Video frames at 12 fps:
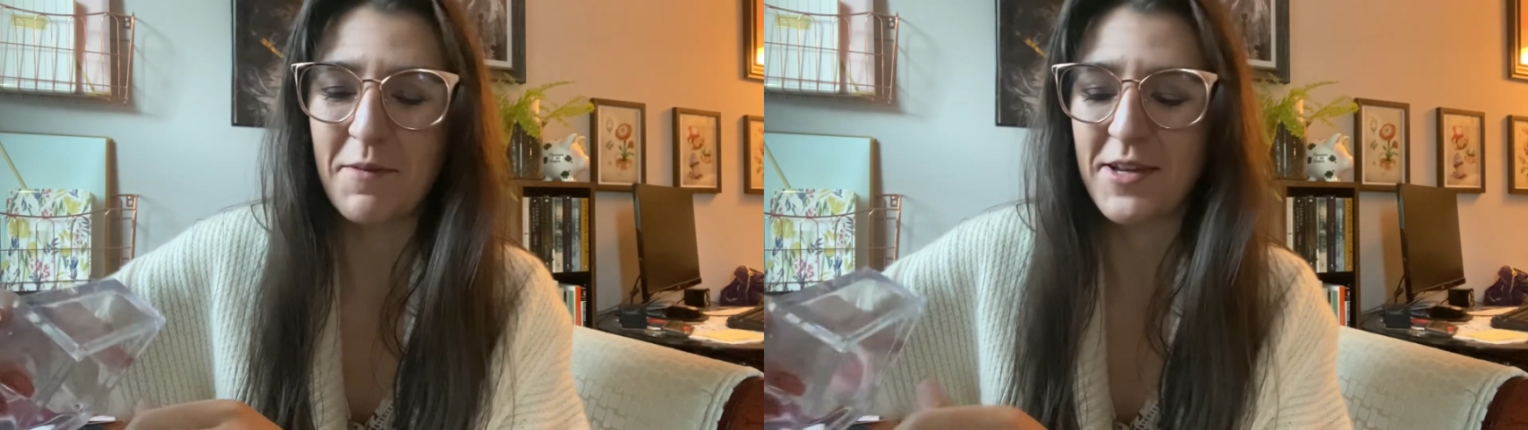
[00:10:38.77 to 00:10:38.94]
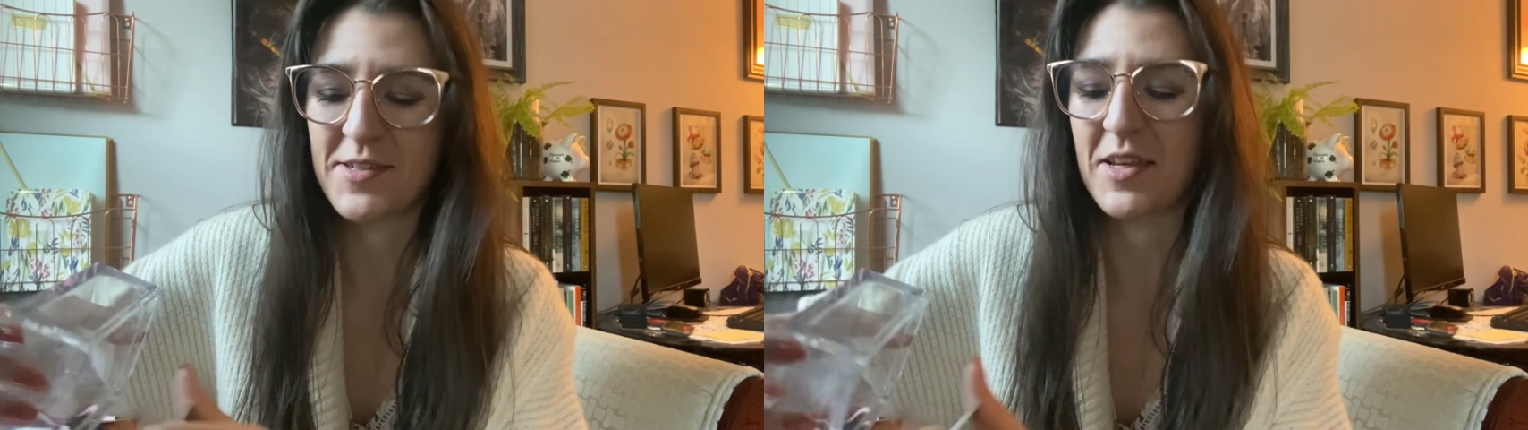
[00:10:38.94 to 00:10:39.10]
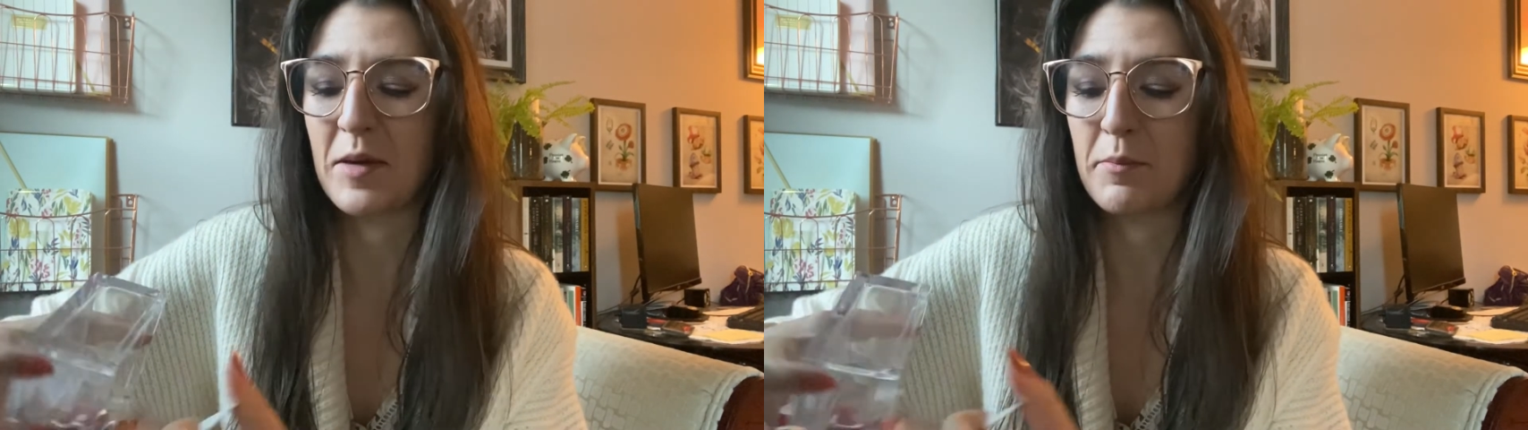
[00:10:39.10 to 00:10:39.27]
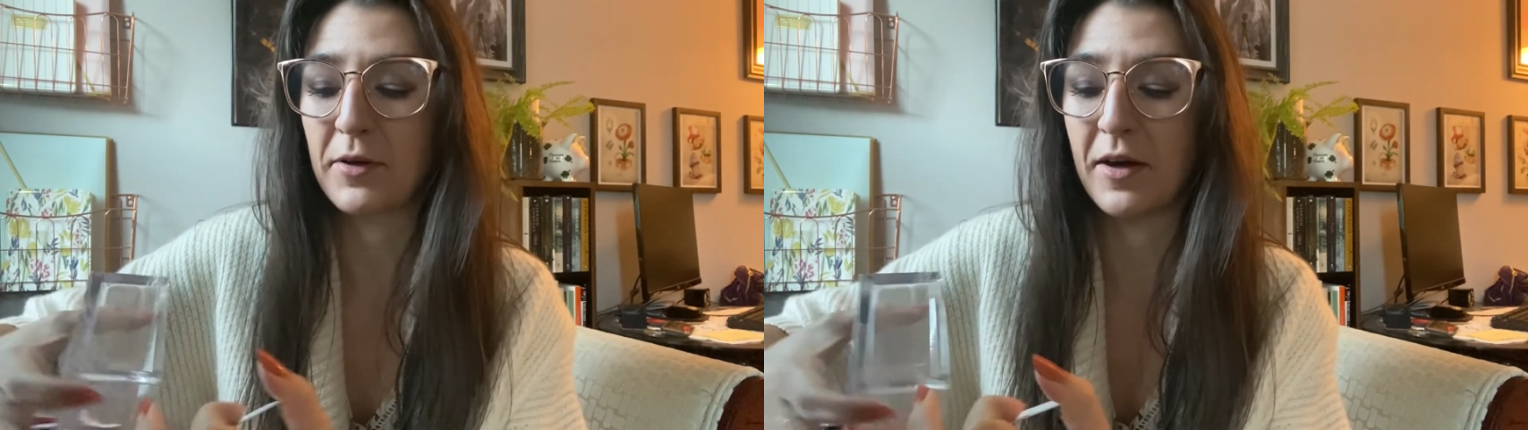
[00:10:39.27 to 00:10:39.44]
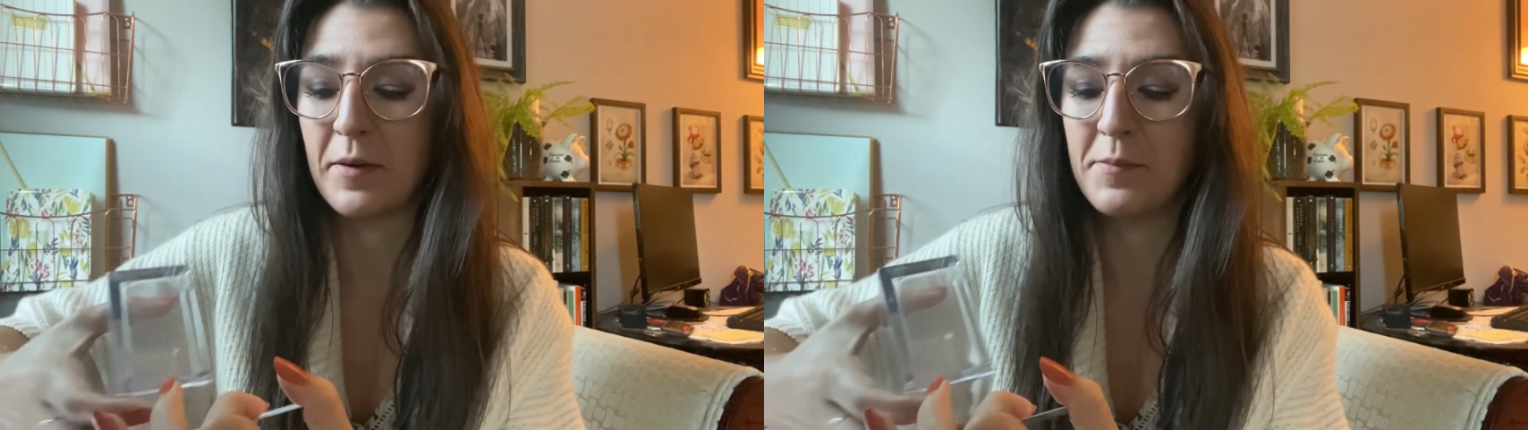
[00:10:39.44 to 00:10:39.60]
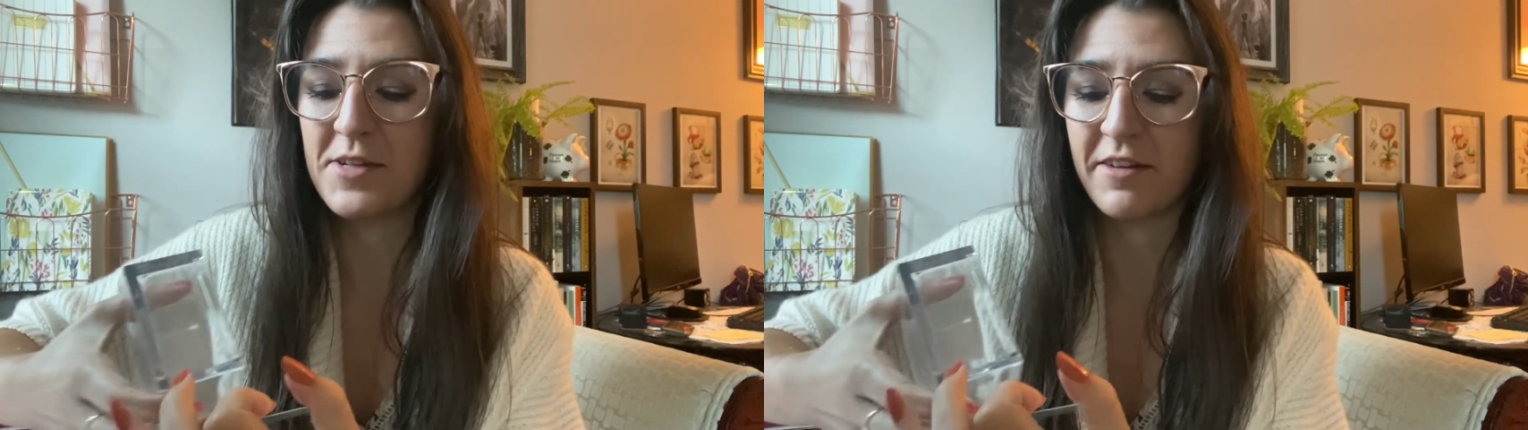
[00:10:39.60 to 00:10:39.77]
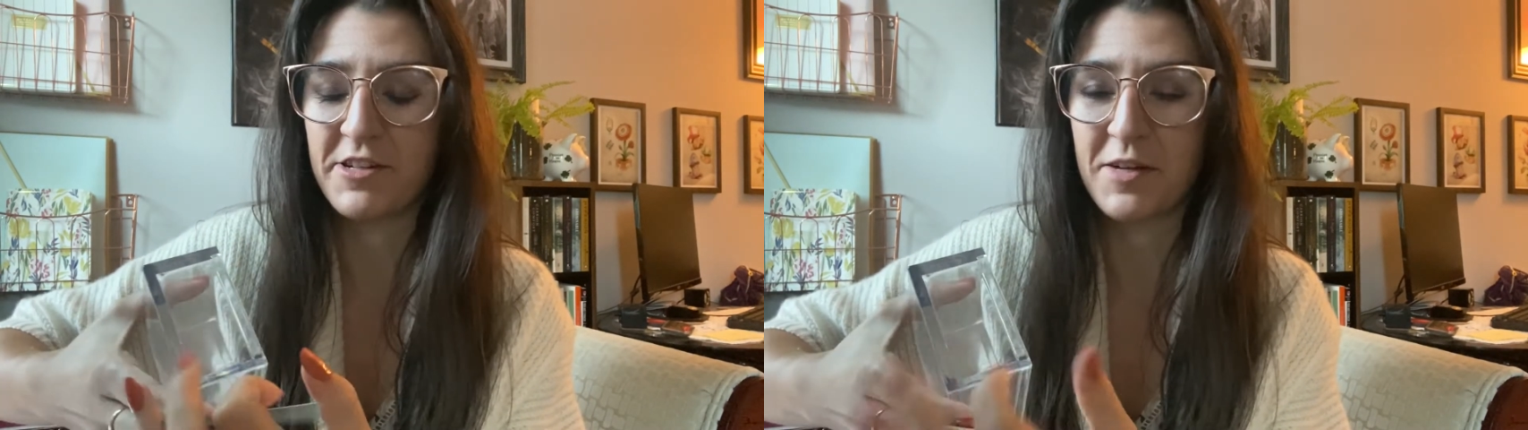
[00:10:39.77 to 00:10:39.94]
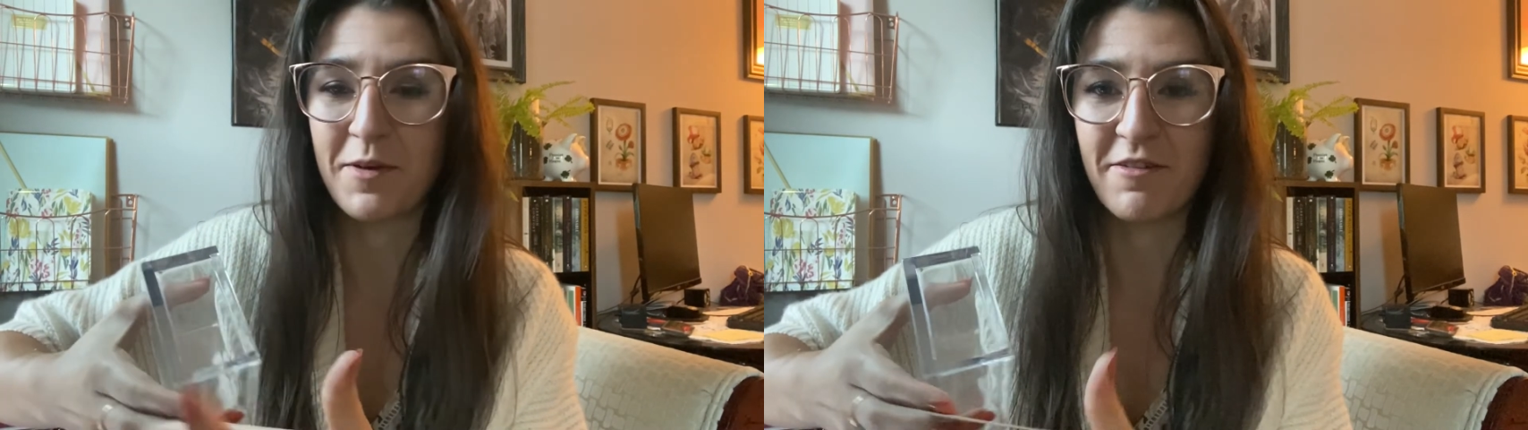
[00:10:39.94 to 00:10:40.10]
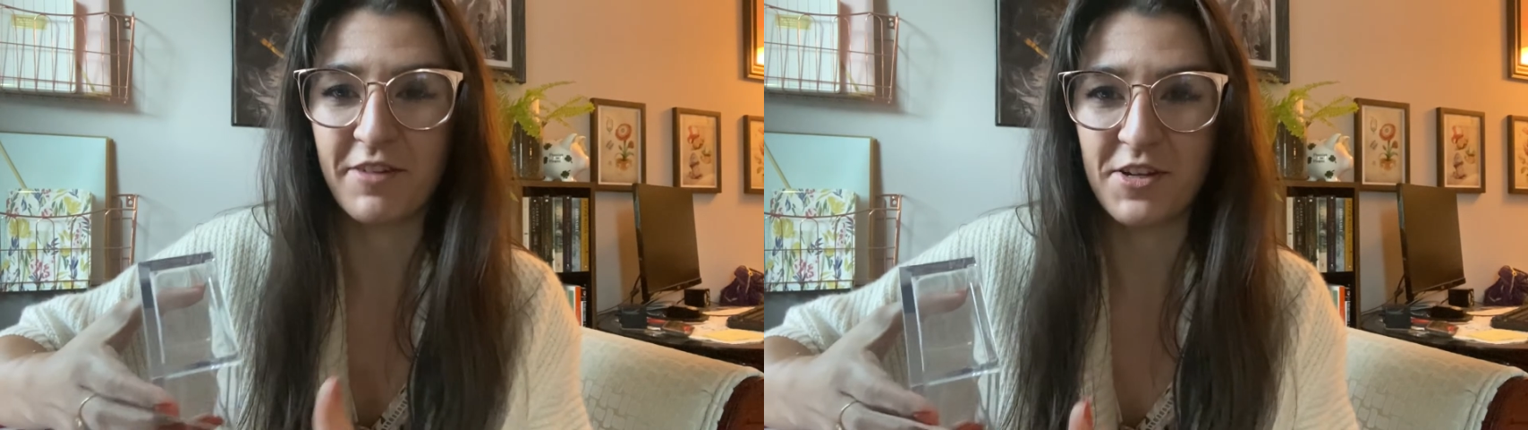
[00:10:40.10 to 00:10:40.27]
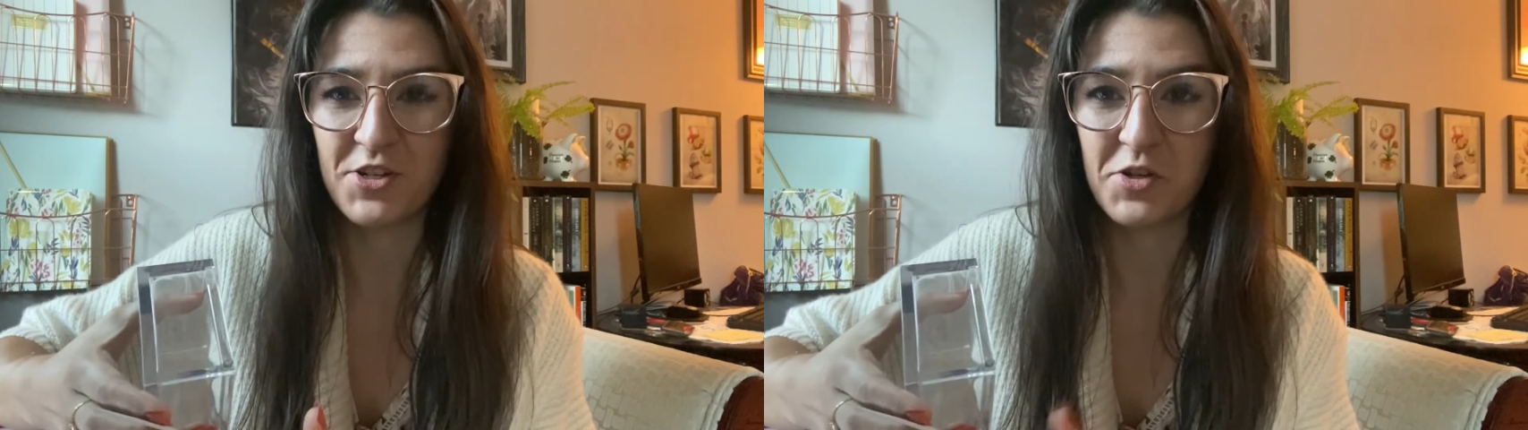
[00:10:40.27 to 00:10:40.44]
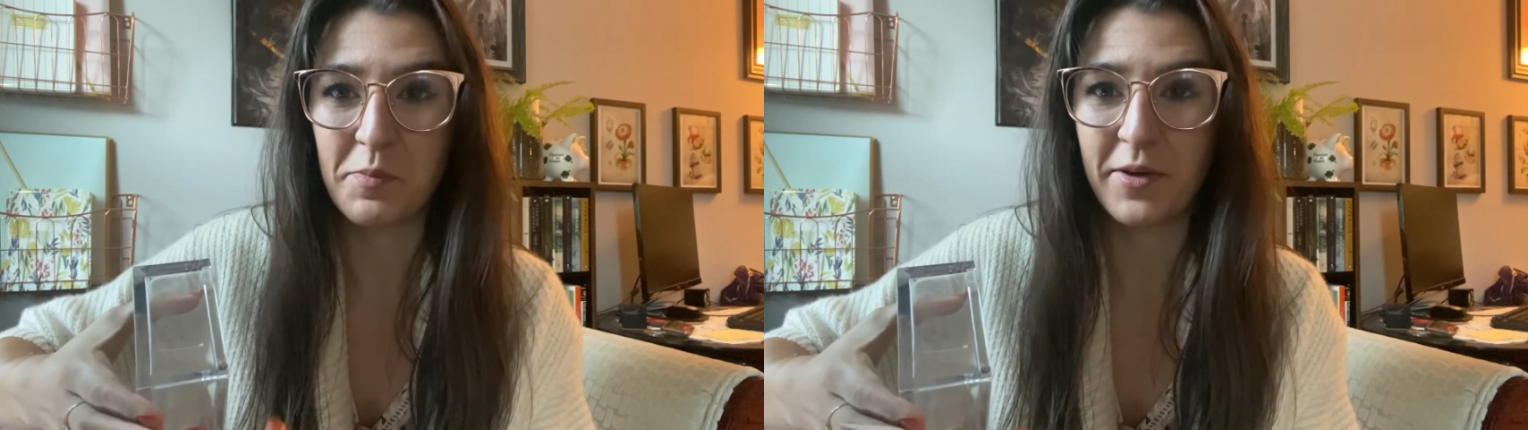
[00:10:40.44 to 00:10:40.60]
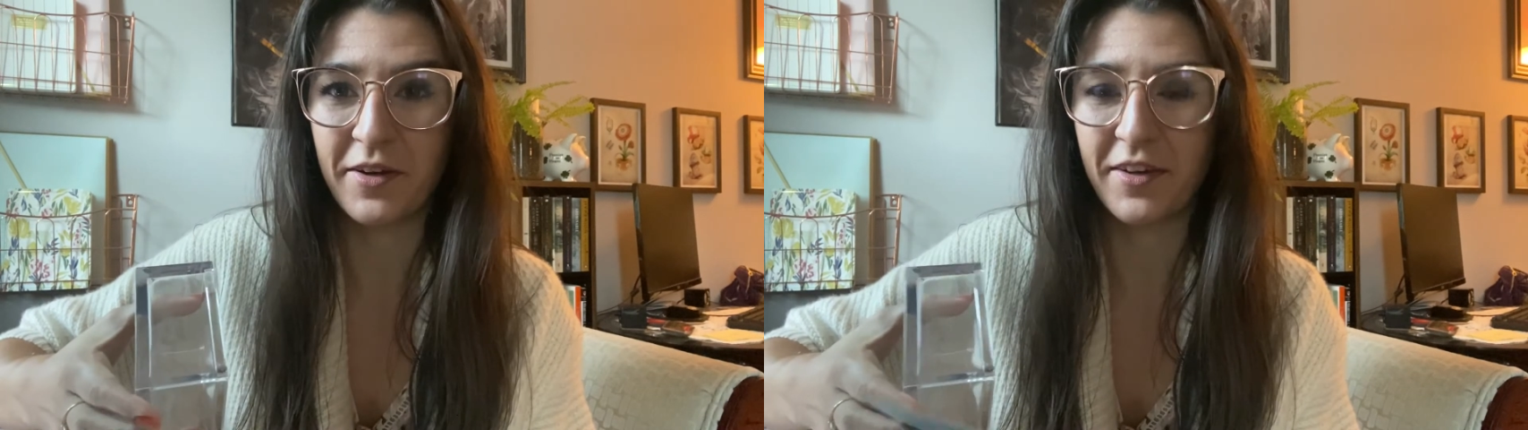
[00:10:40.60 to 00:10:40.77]
as like a prompt every time I finished a
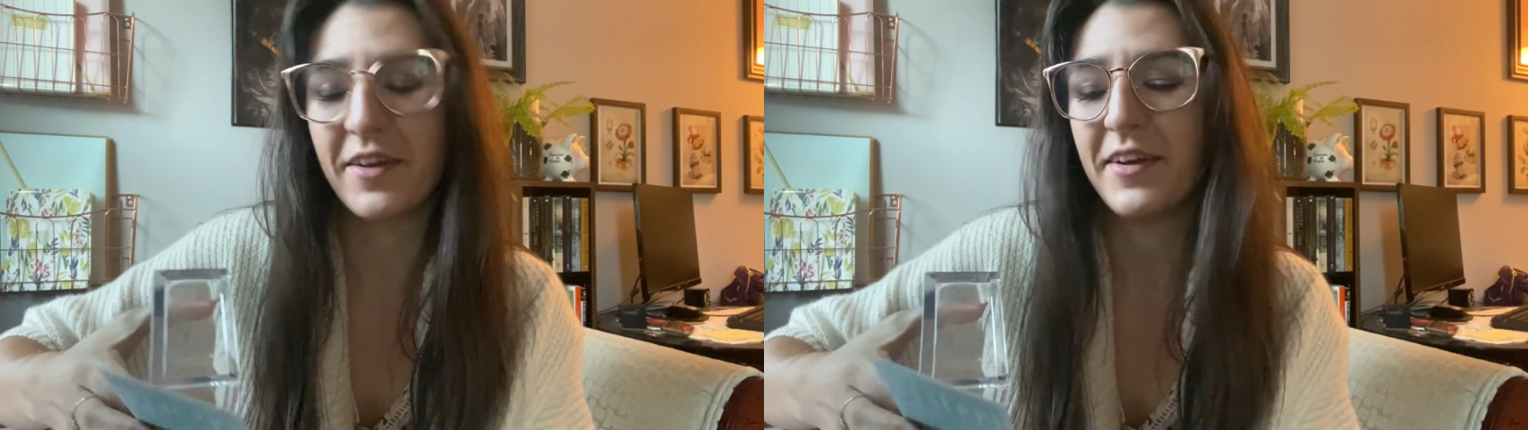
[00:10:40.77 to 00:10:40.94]
book.